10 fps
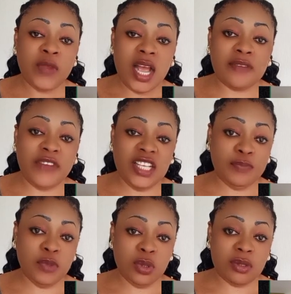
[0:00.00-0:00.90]
and
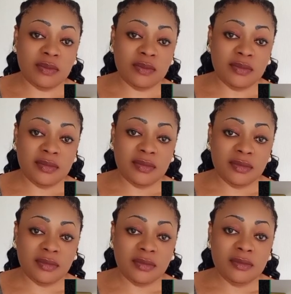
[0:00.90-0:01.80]
Facebook.
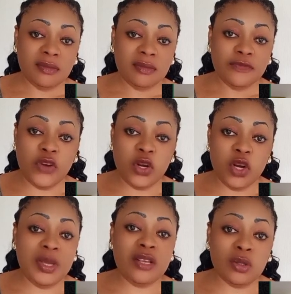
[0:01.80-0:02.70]
Follow
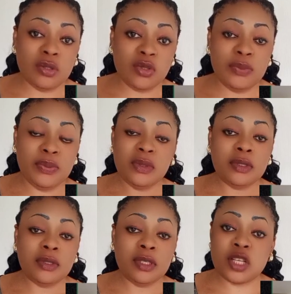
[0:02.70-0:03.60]
me YouTube.
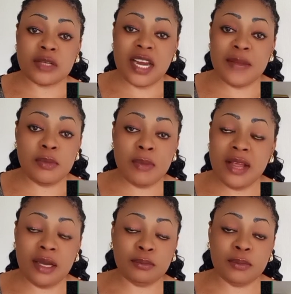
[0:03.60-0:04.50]
Subscribe my
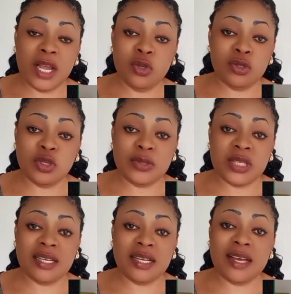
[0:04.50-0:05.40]
YouTube
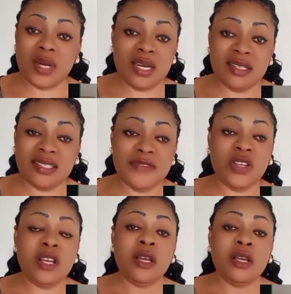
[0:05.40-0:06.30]
channel, Amaranet
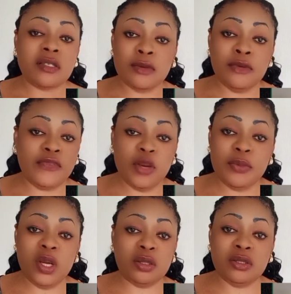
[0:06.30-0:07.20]
TV. Follow
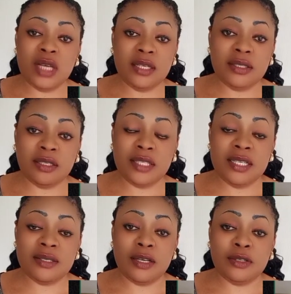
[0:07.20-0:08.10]
me on
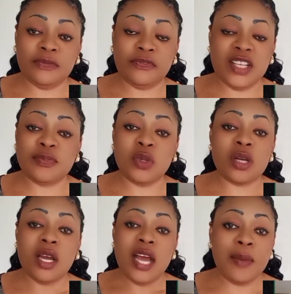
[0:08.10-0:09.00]
Facebook,
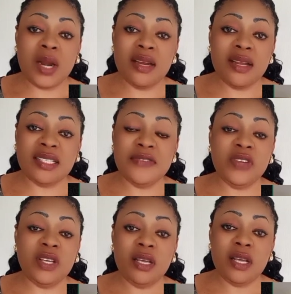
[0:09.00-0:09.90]
Amaranet
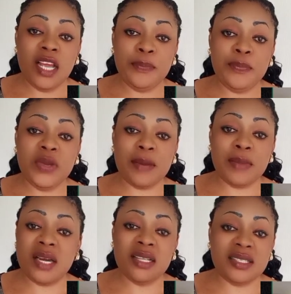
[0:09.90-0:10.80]
TV, Epic, Amaranet